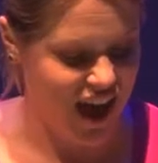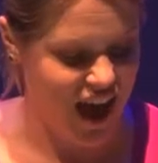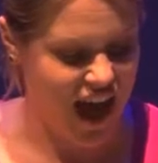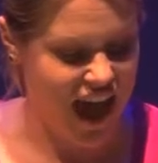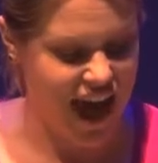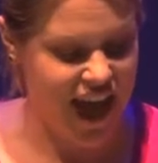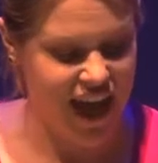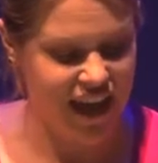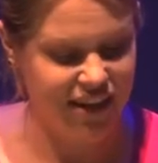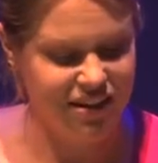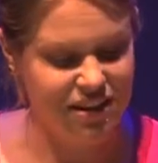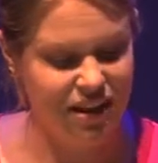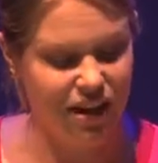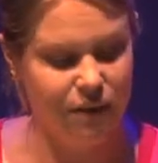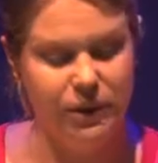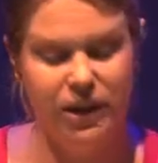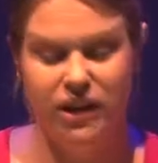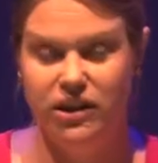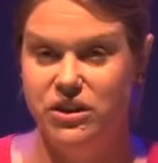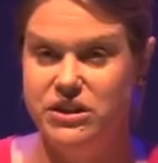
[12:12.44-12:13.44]
And I'm
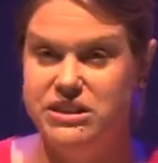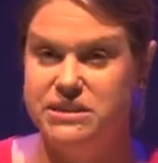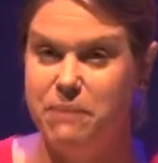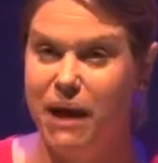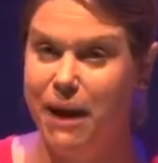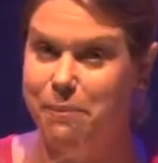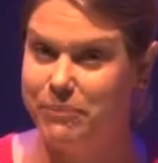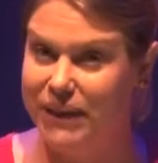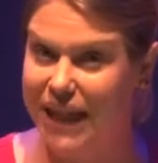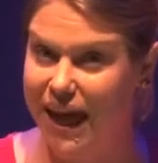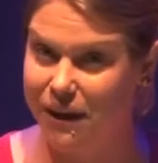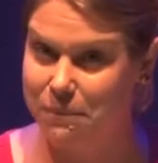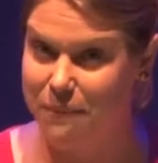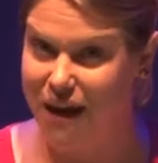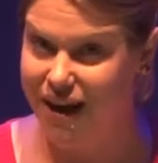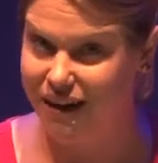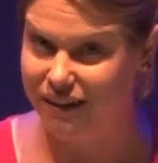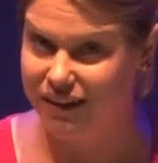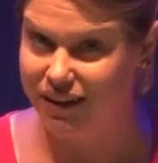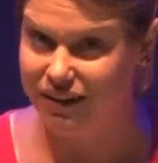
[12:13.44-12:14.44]
going to use my black
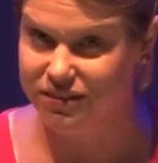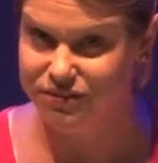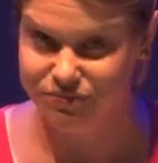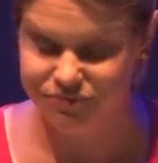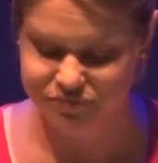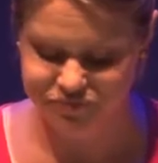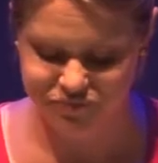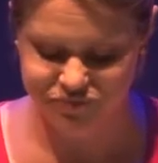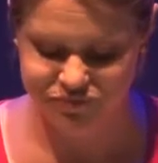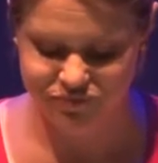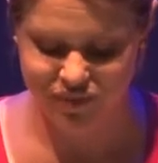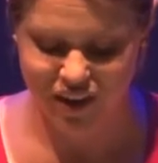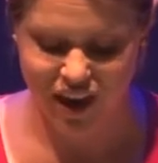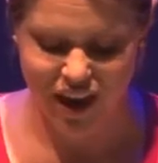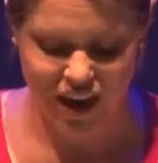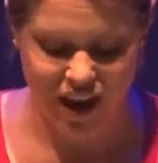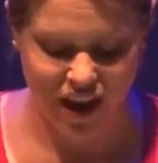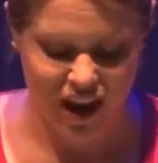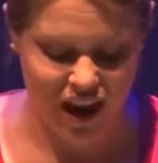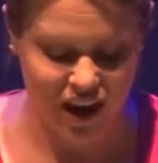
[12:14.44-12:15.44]
marker
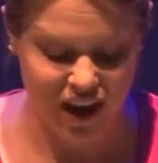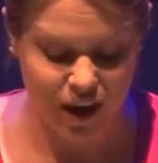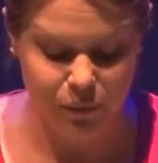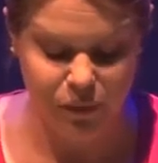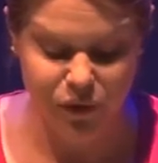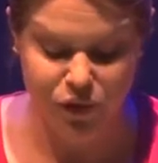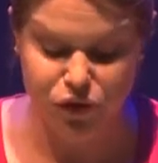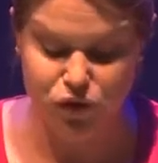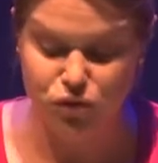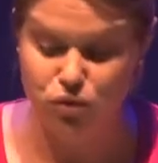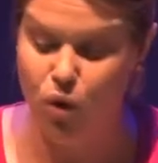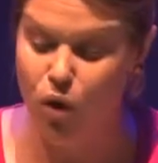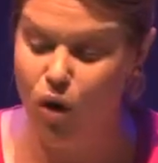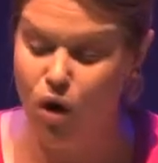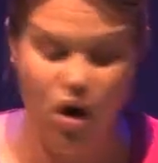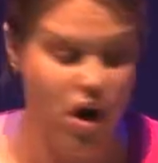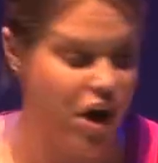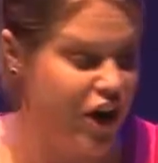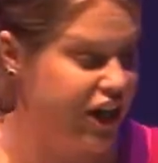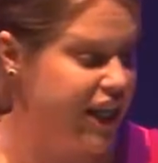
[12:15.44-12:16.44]
and I'm going to
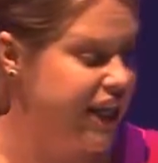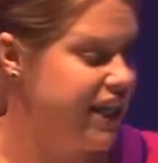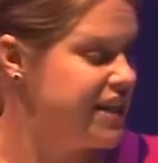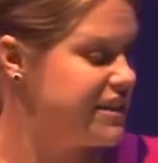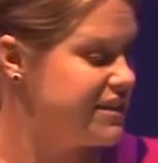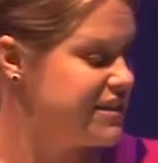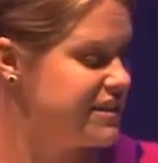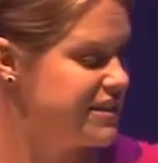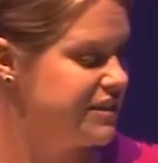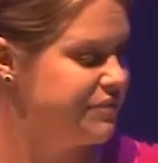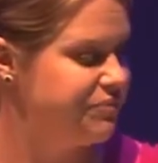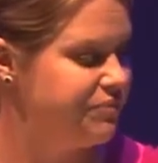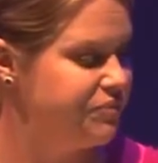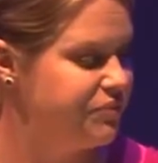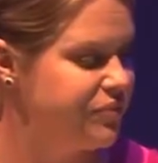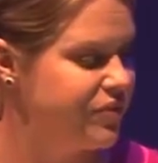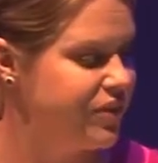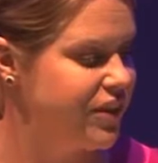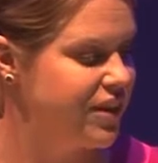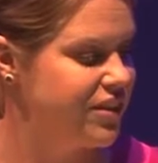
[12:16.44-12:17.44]
draw on it
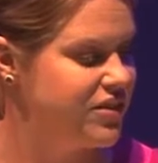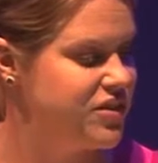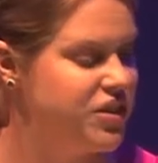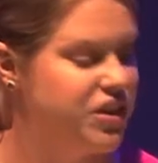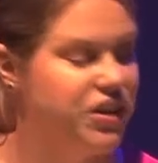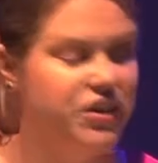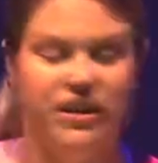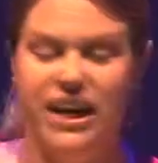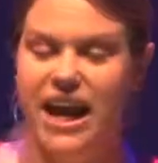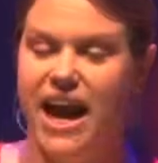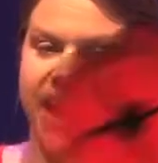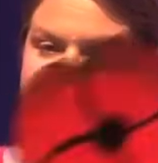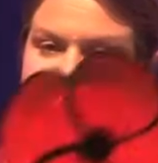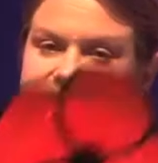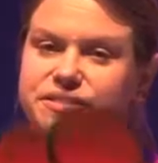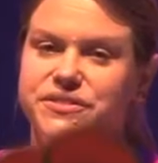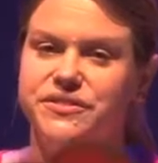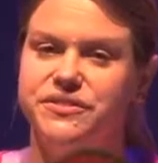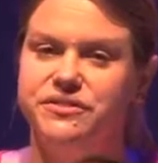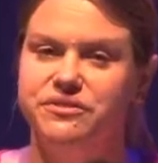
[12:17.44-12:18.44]
to create
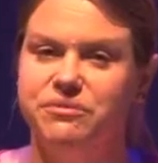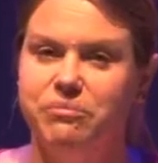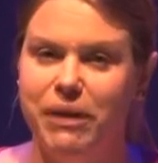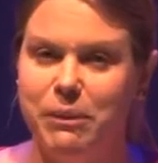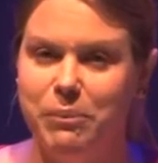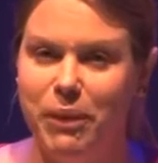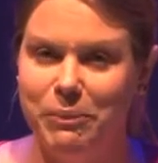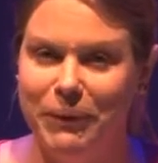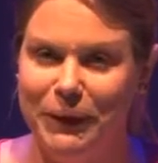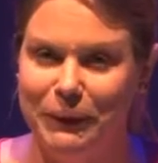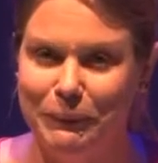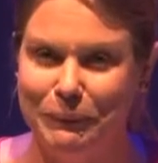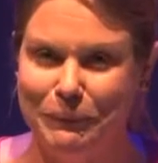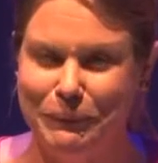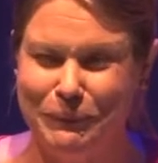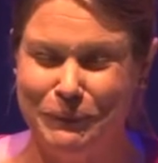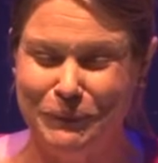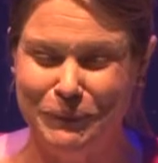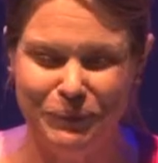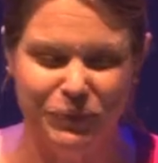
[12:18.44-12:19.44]
my puppy.
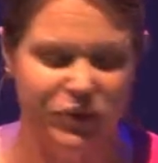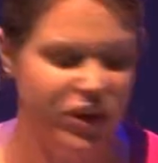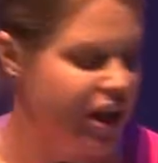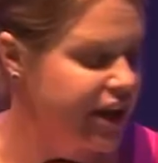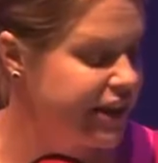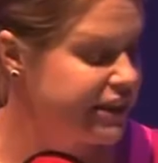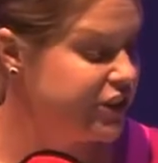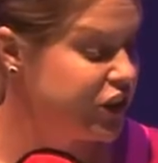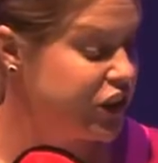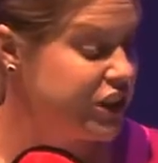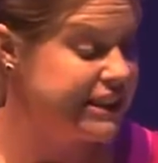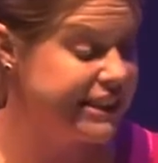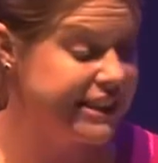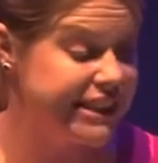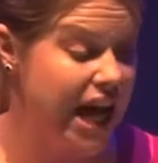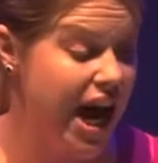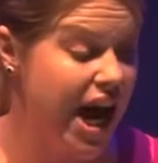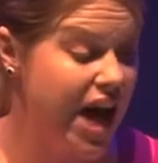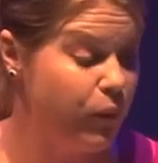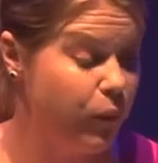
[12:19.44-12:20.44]
So to
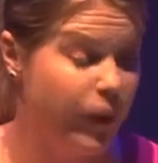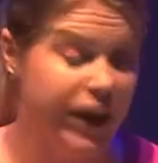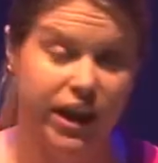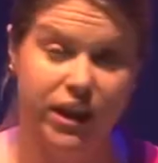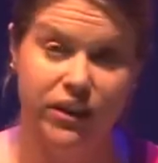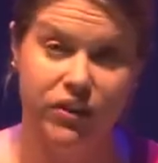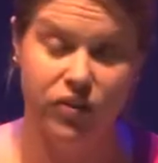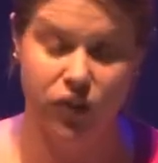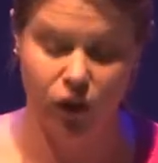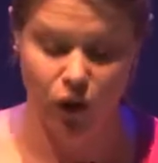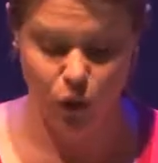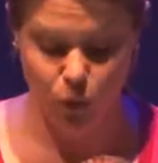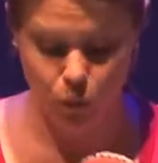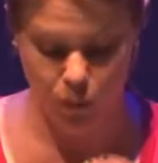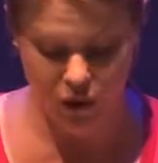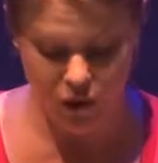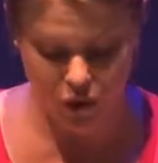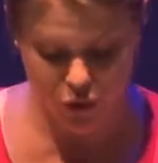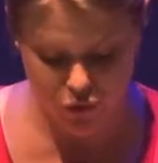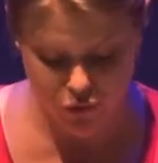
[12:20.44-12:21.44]
start with,
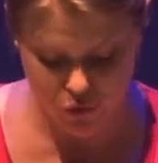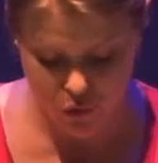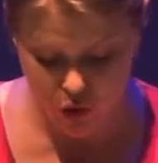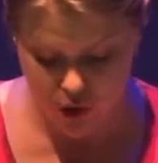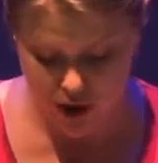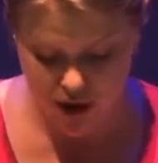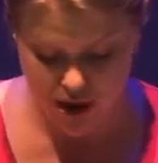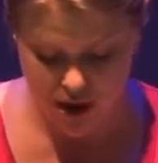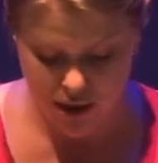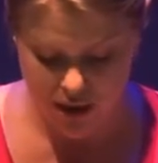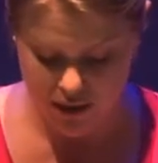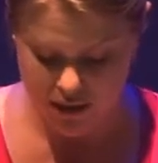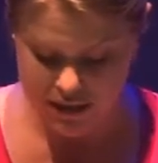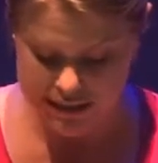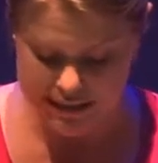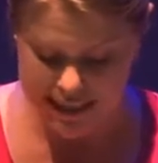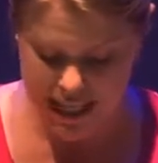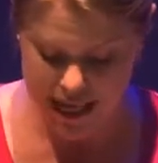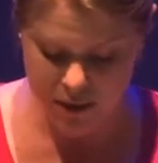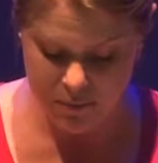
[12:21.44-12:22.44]
we're going to draw the
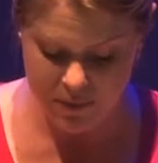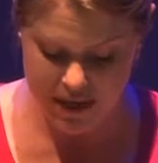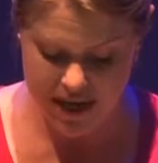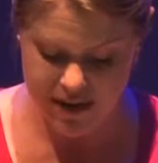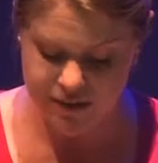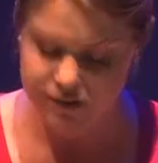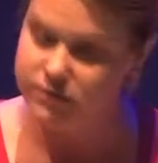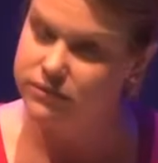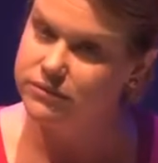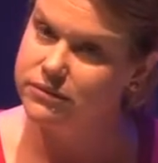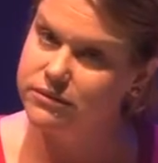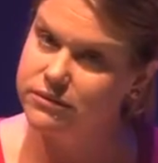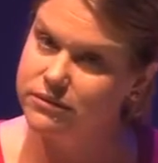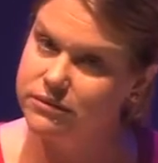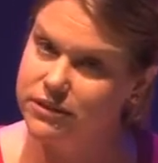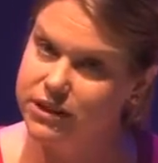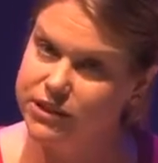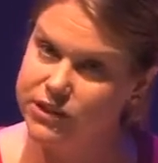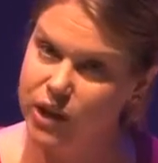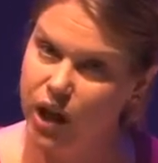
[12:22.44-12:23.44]
centre bit,
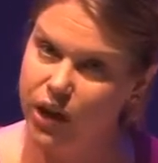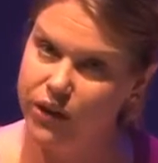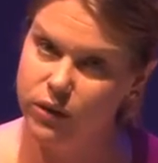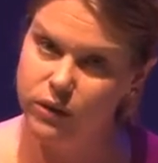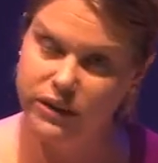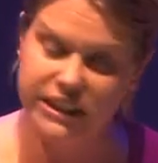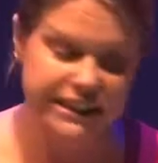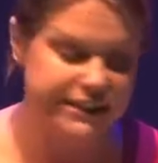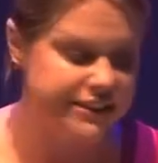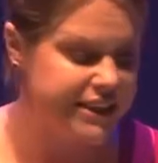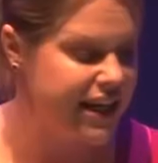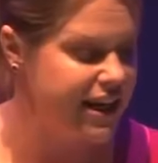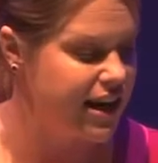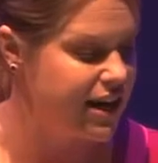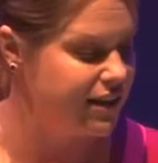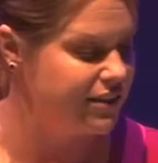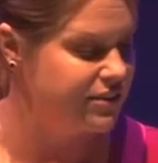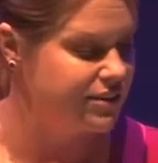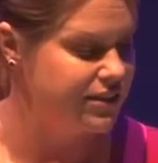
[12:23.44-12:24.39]
the circle in the centre.